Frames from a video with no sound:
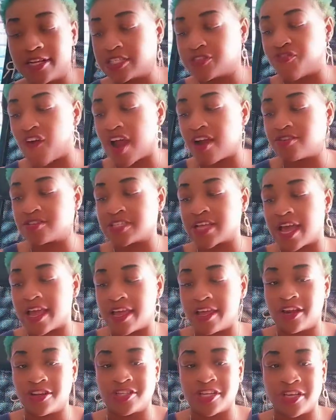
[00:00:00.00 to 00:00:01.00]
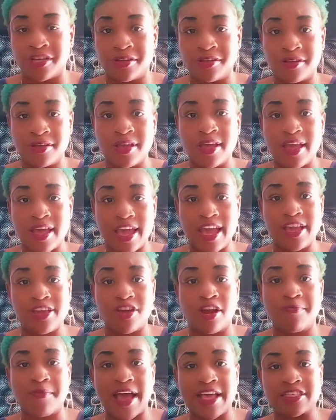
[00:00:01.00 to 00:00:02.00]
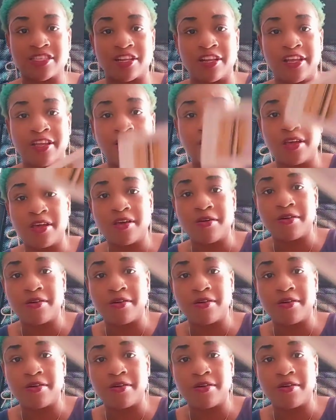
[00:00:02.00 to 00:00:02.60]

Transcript: This fire sign energy, and your masculine